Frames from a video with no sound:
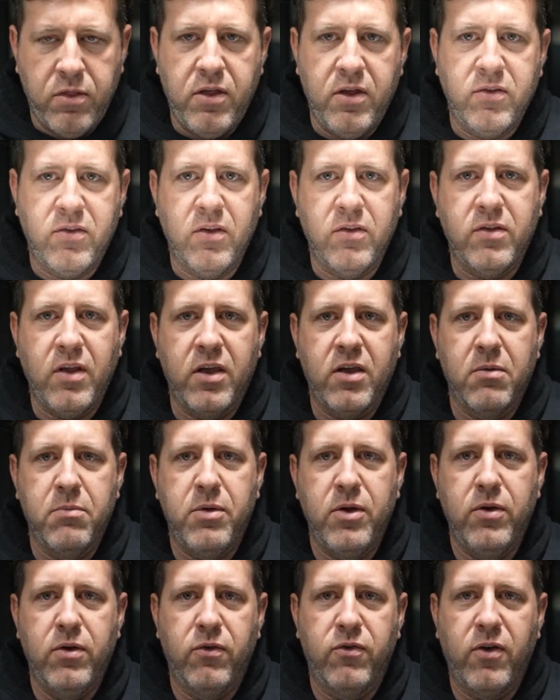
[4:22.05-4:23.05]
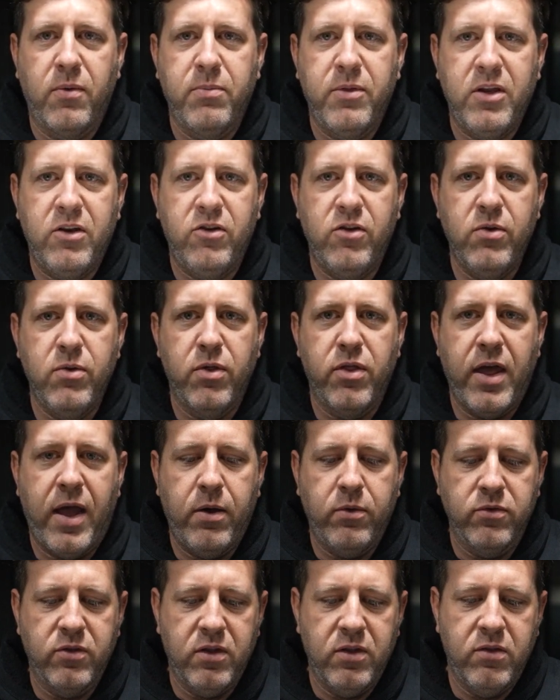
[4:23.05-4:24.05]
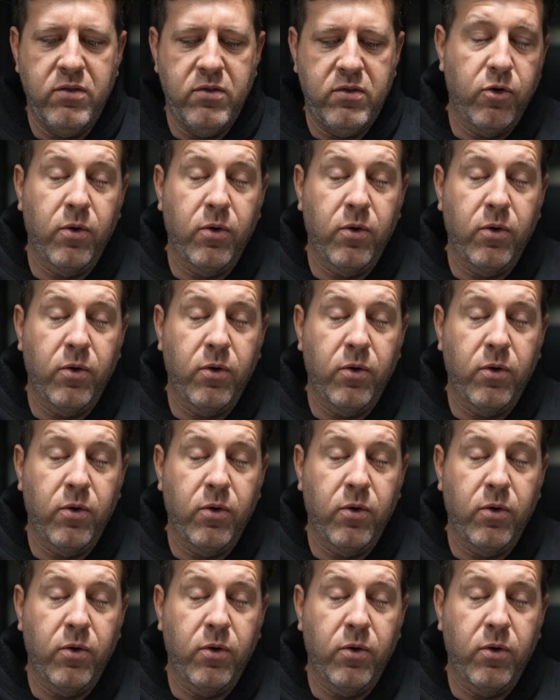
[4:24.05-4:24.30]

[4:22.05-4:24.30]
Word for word: This is a computer from the 2000s.